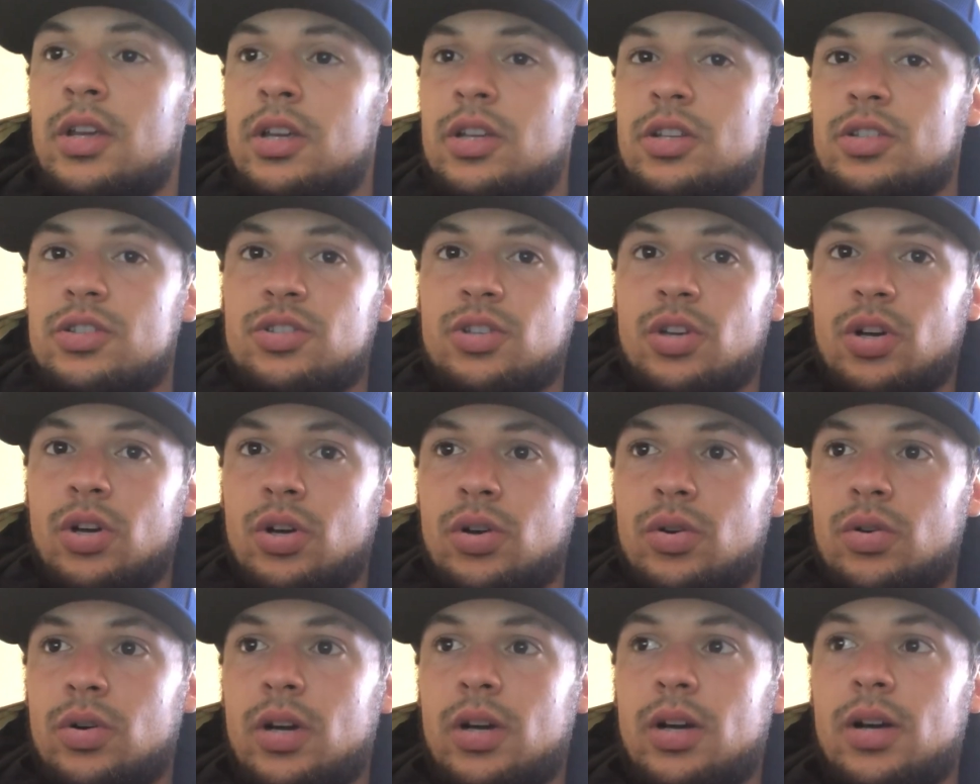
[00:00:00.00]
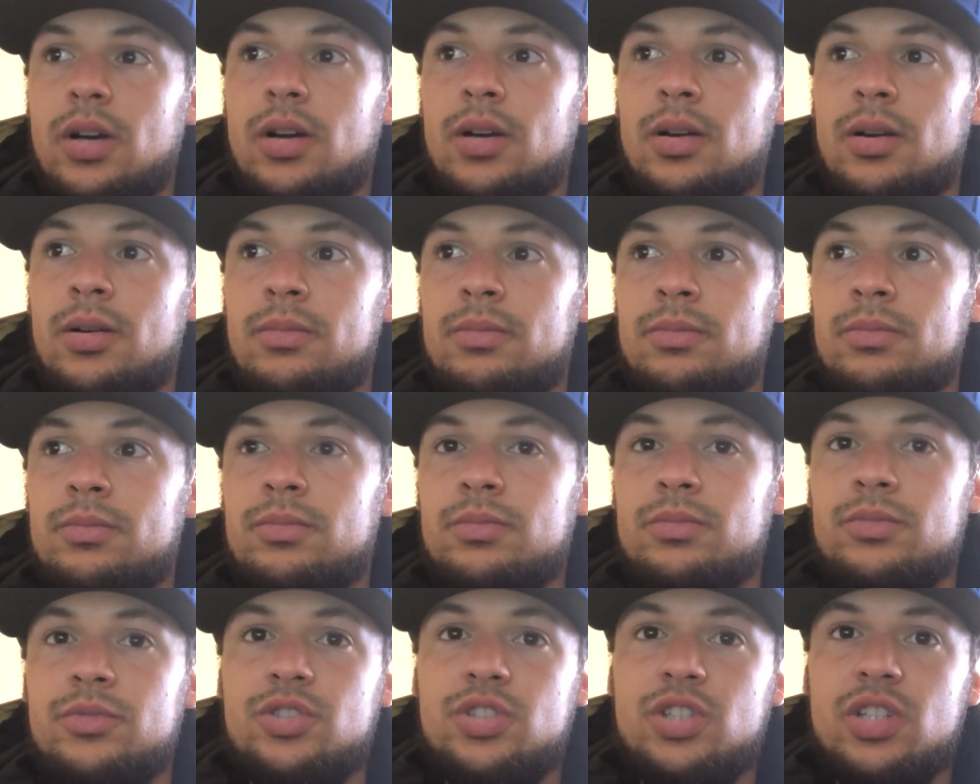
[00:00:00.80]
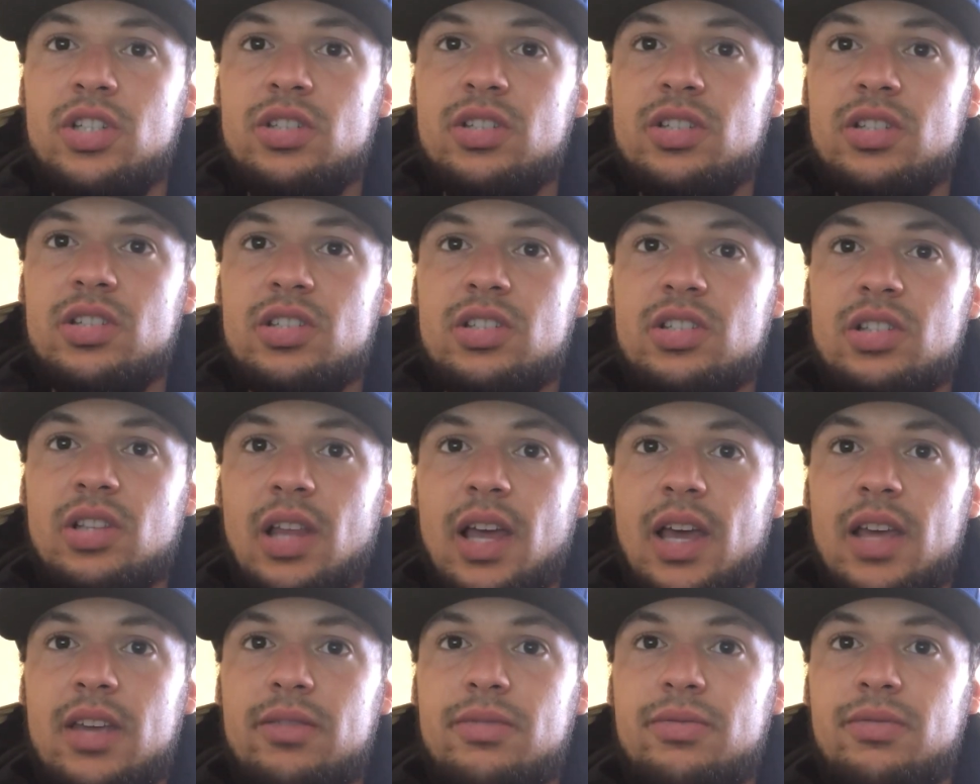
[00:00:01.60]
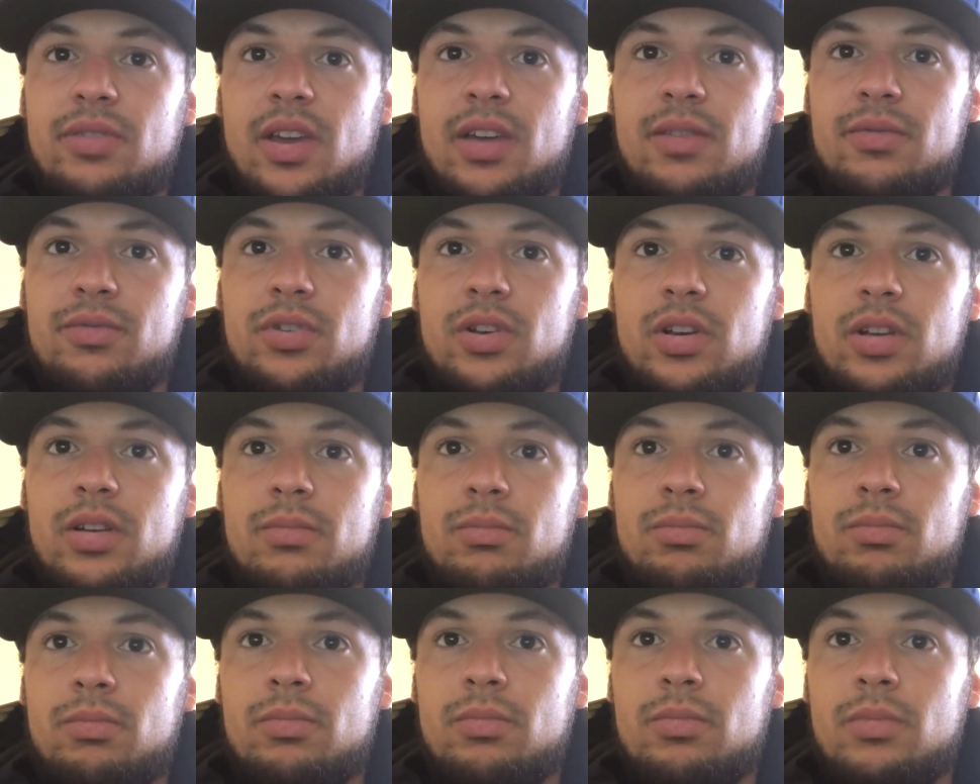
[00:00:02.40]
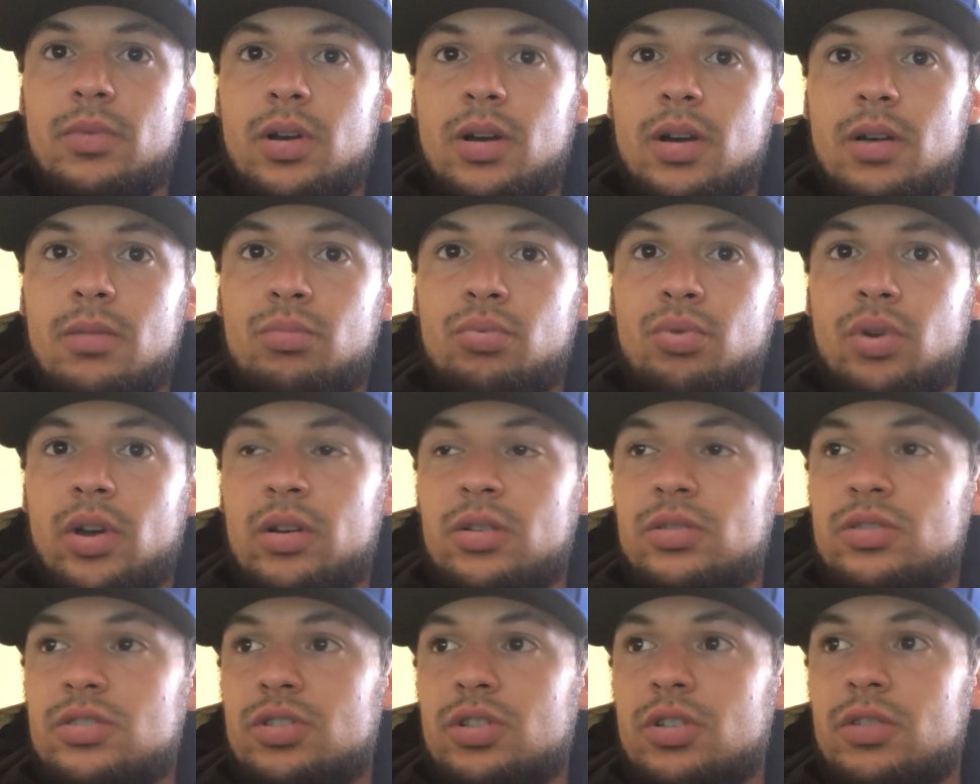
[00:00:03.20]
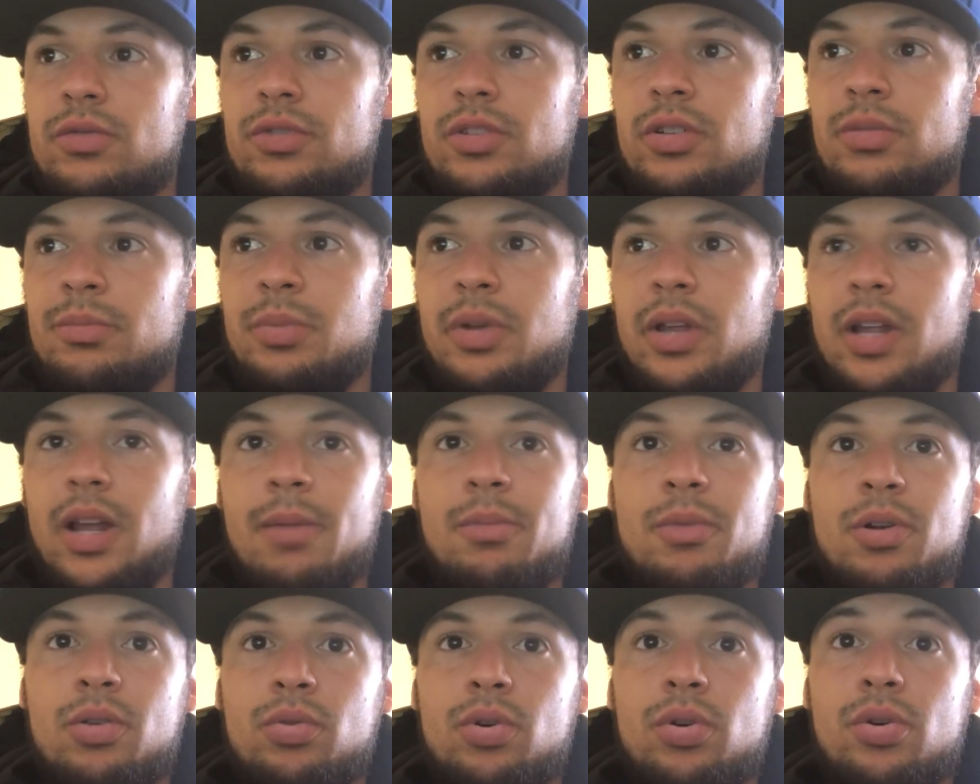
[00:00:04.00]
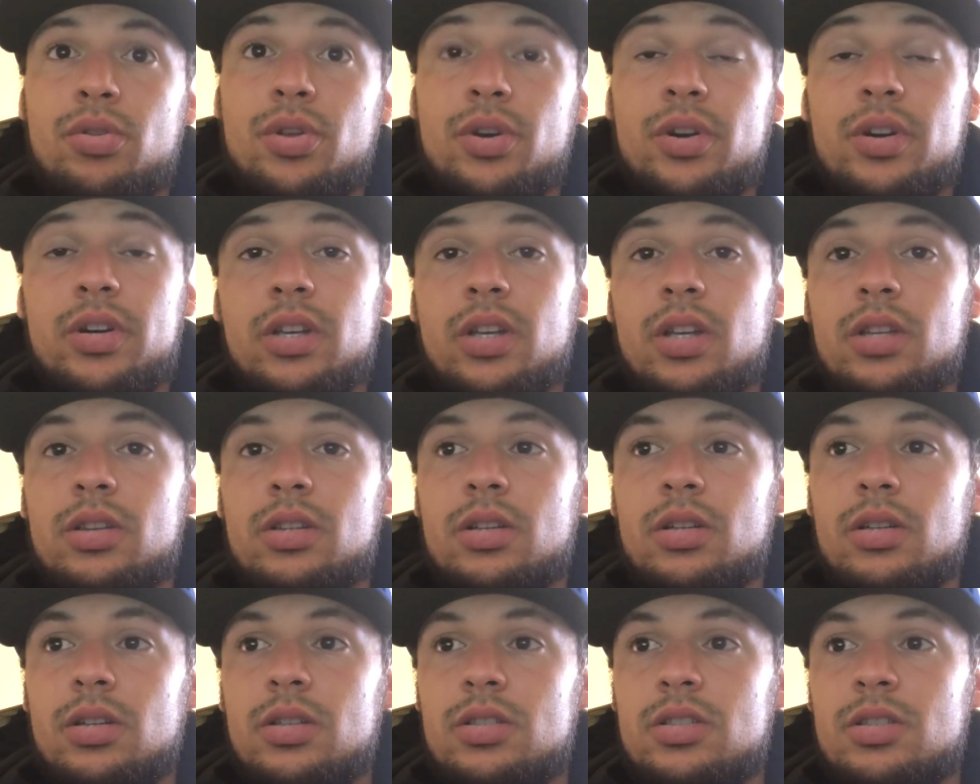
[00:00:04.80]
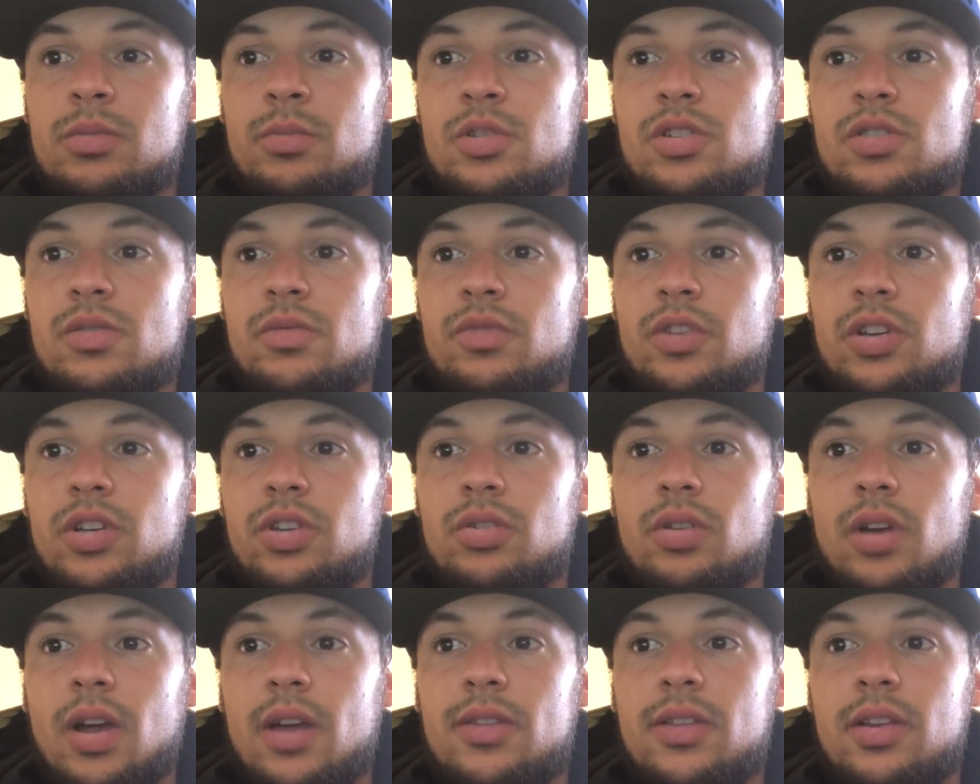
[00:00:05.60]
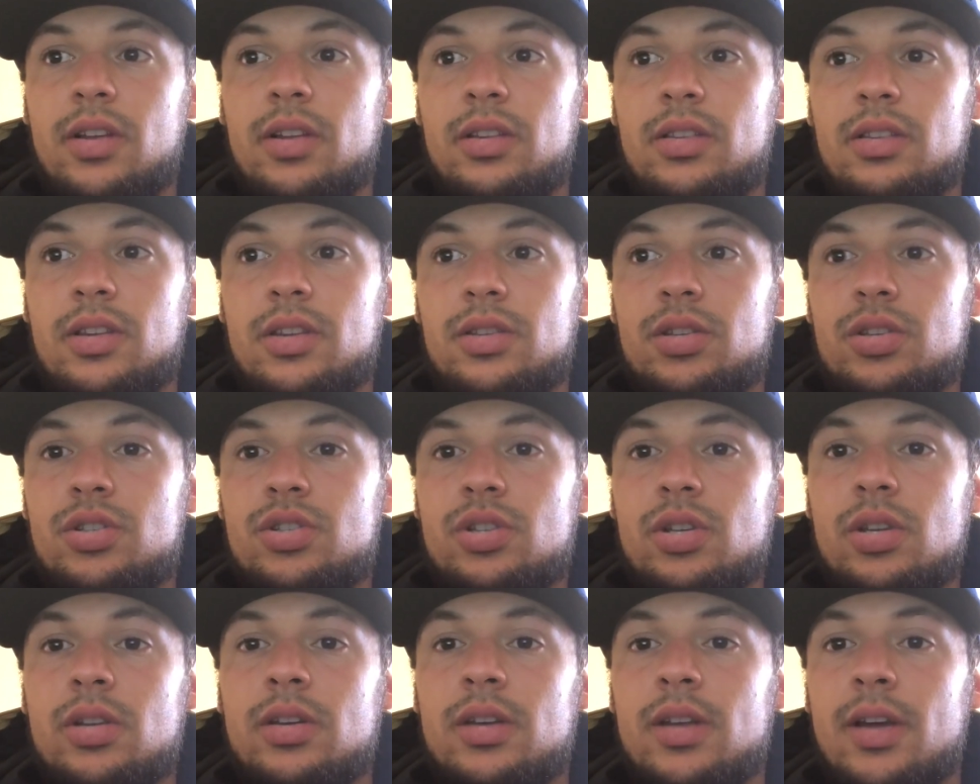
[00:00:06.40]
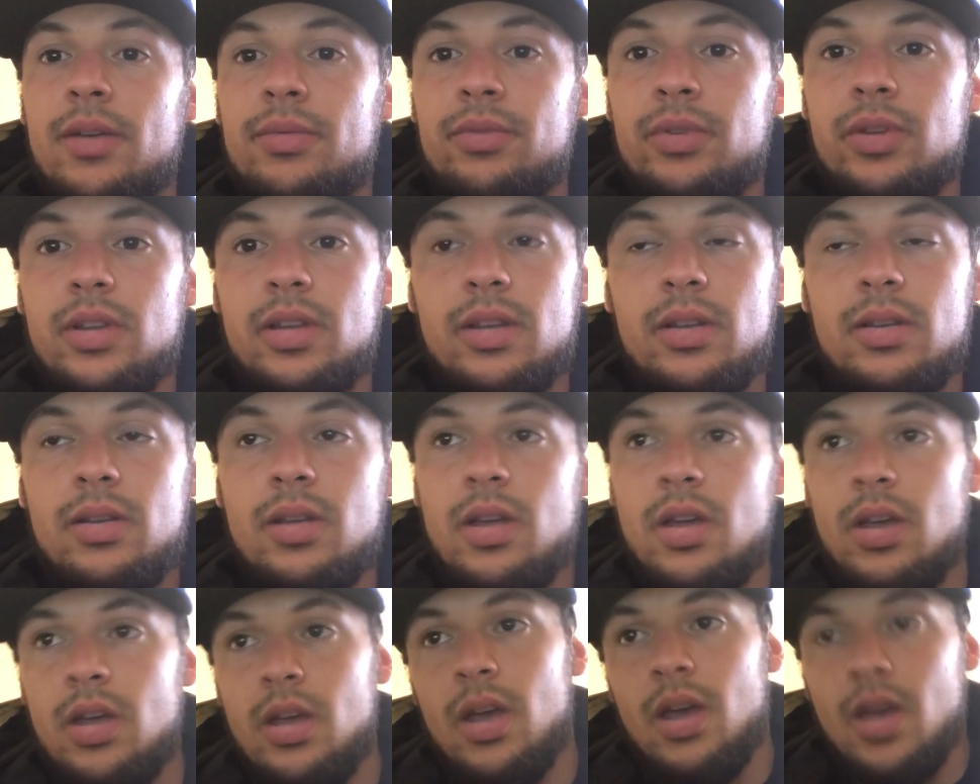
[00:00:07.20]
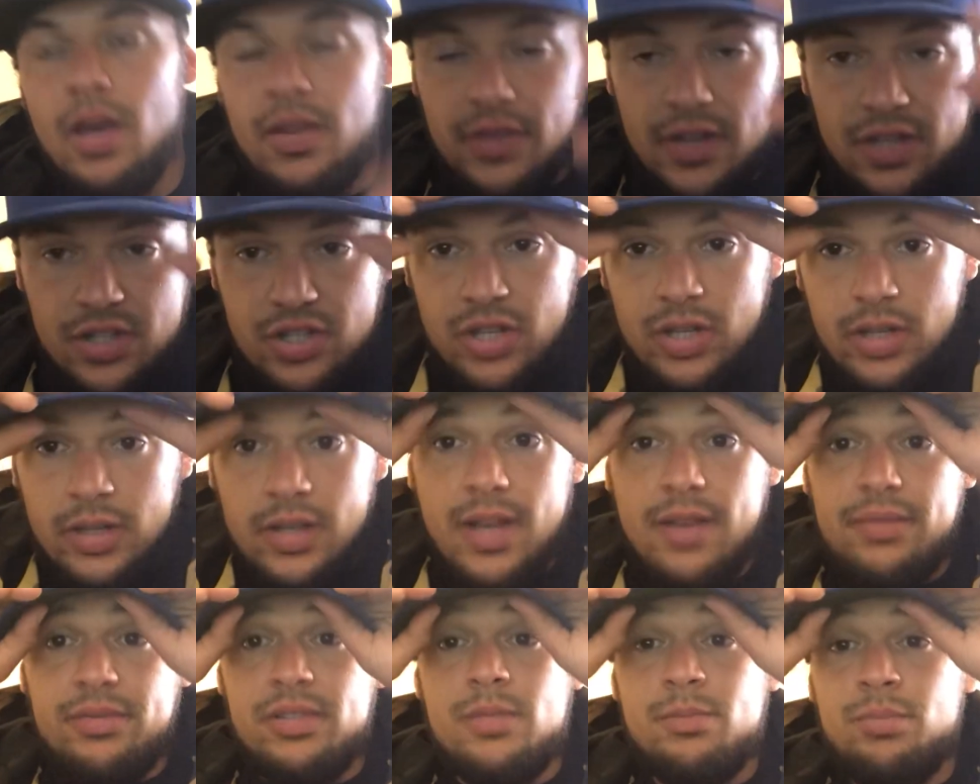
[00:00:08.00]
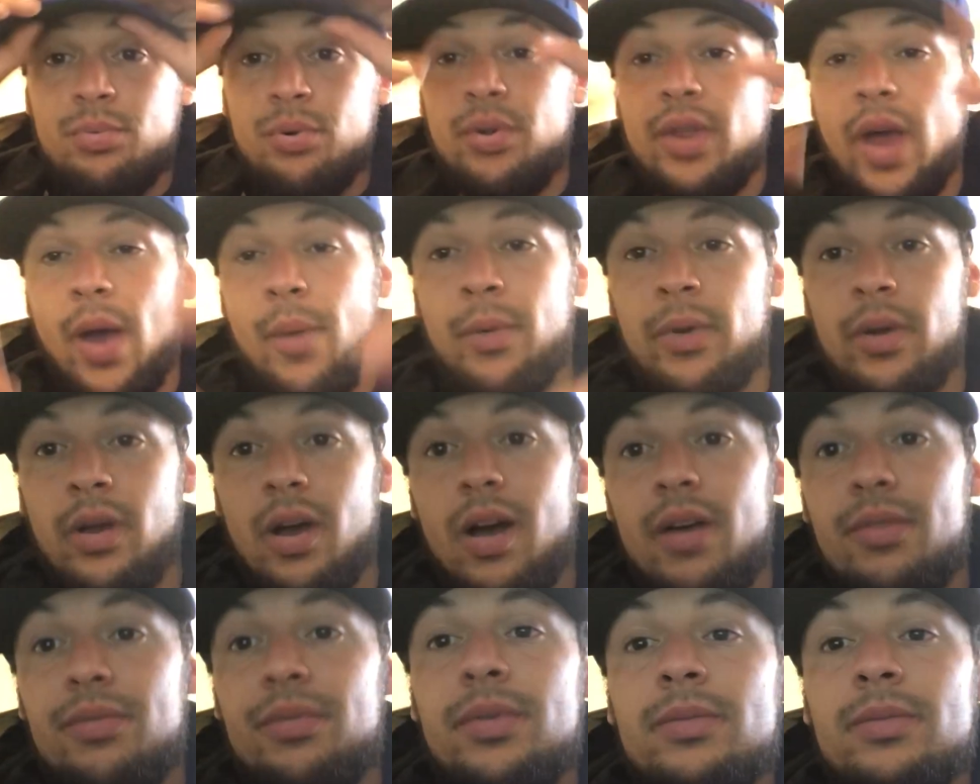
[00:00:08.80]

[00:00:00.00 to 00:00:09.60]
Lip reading: So she's the slight favorite, Bueno Silva, but I'm gonna roll with her to get the submission victory. I think she can definitely pull that one off.